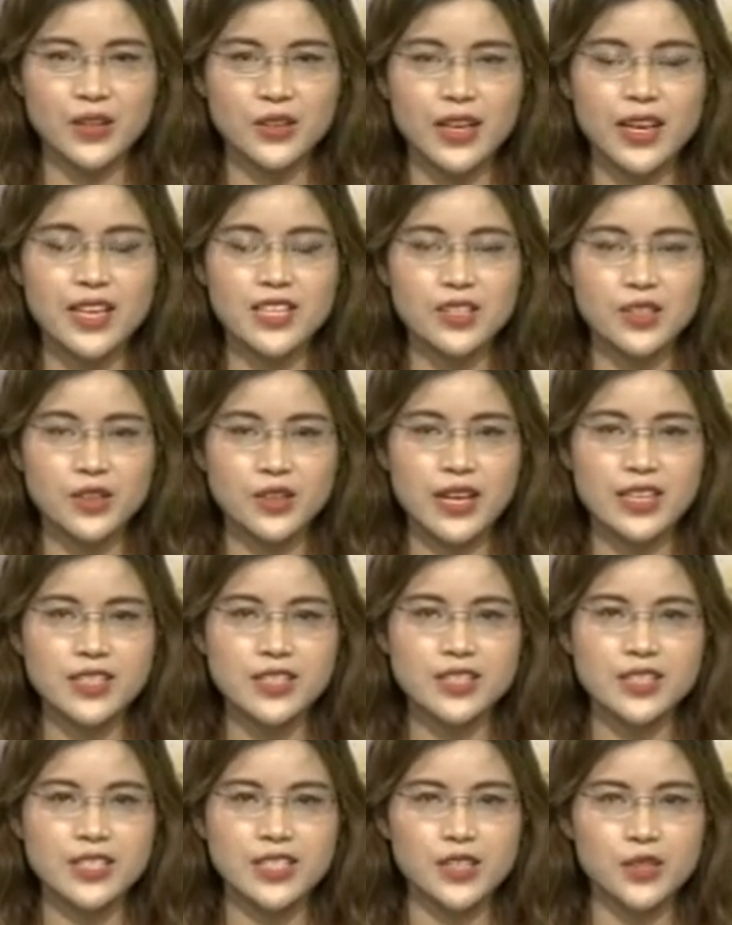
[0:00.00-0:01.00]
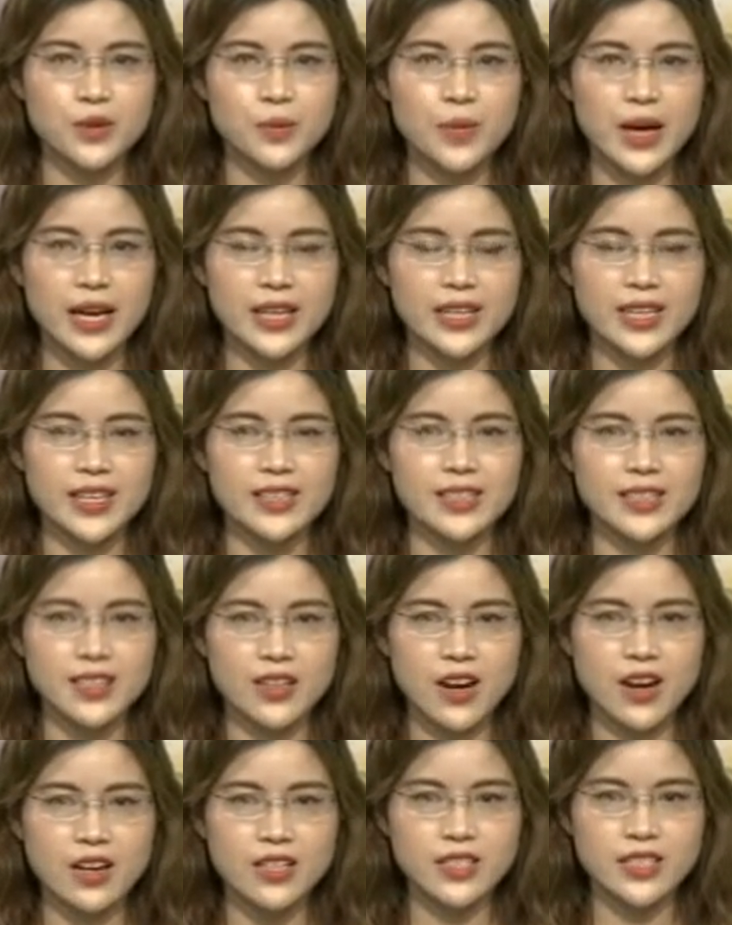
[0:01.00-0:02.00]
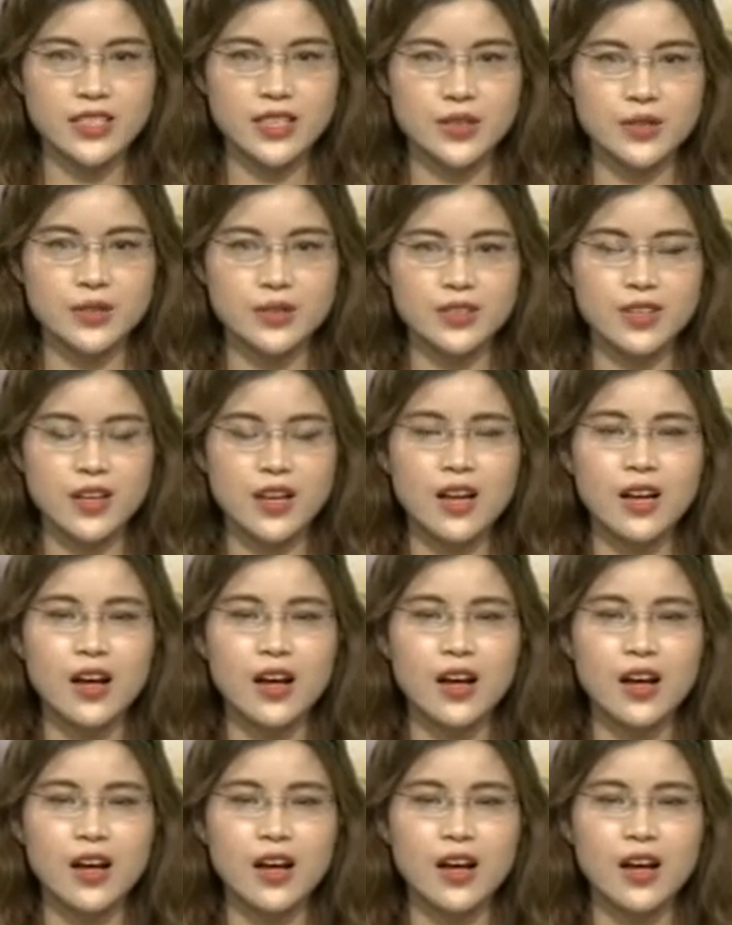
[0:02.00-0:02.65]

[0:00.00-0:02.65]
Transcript: It's great to see you back in the RT News.